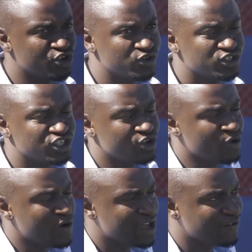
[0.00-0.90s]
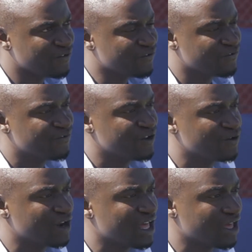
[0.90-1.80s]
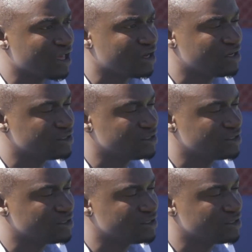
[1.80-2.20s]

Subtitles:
you ever feel like